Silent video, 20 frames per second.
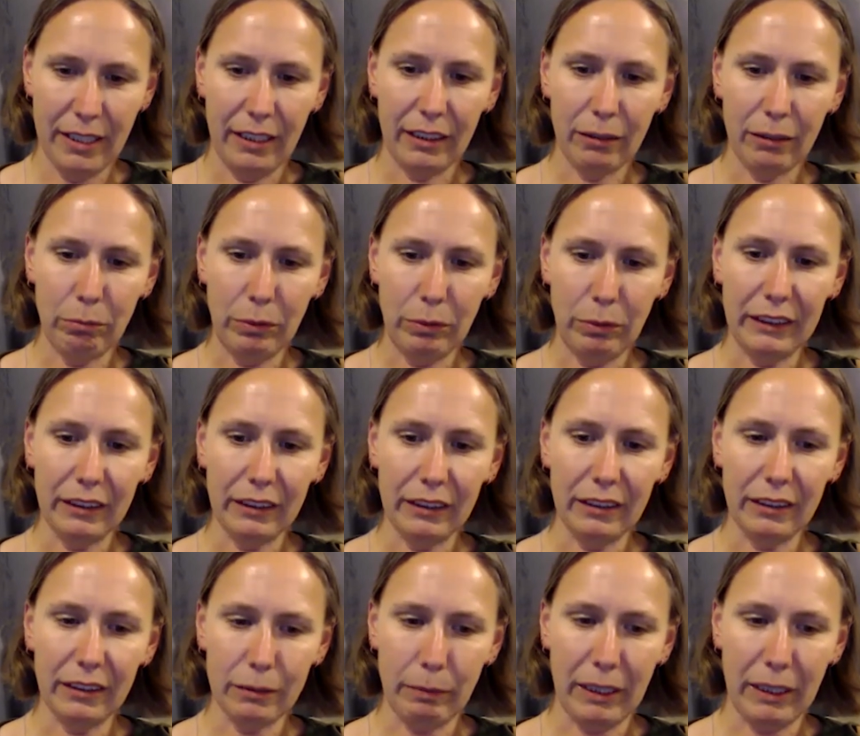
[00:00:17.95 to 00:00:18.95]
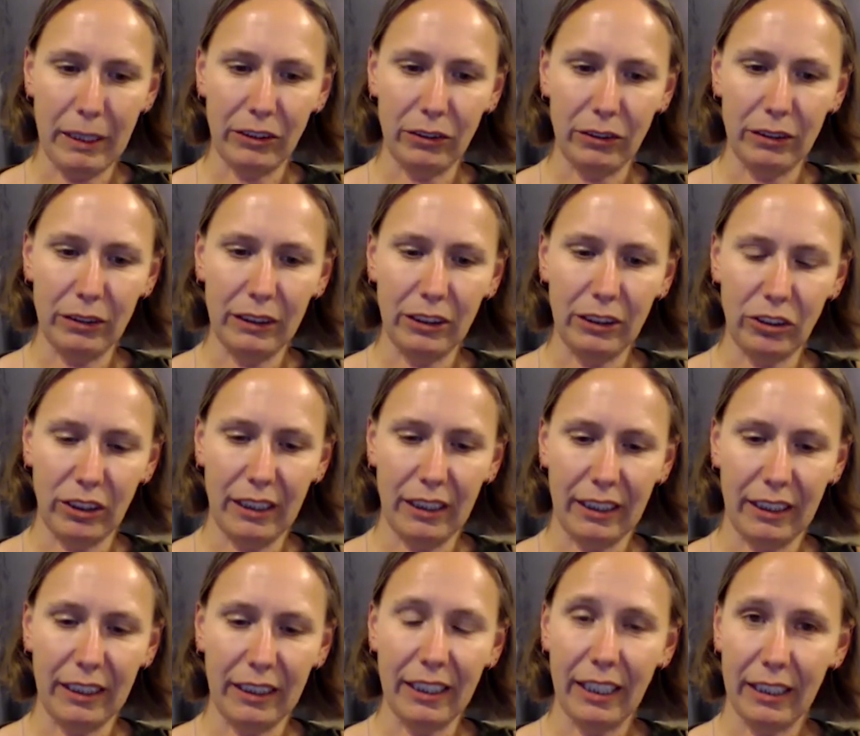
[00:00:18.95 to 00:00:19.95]
He completed his specialty
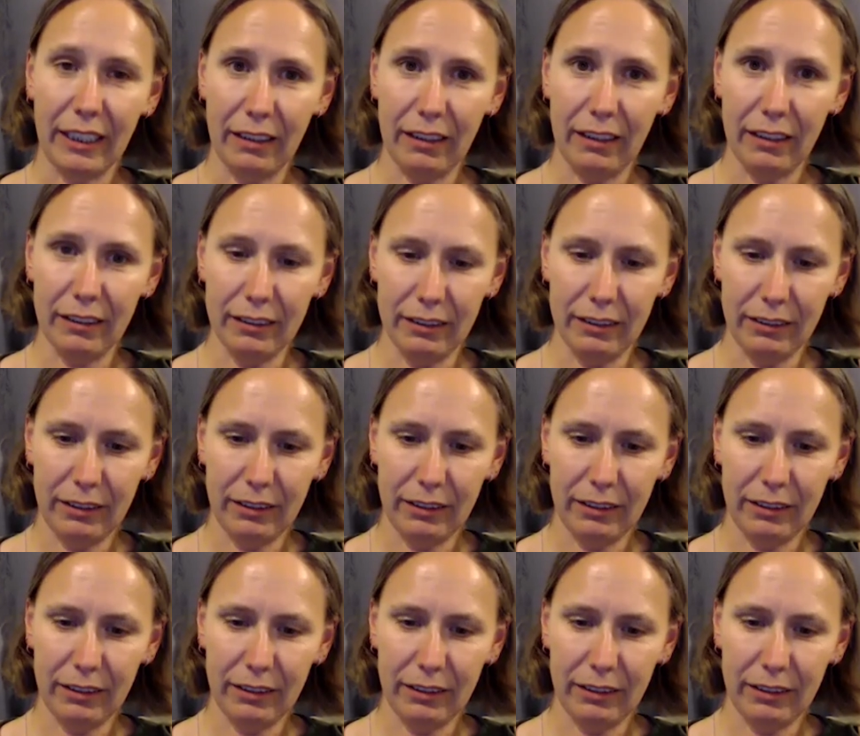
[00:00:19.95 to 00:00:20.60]
training in England,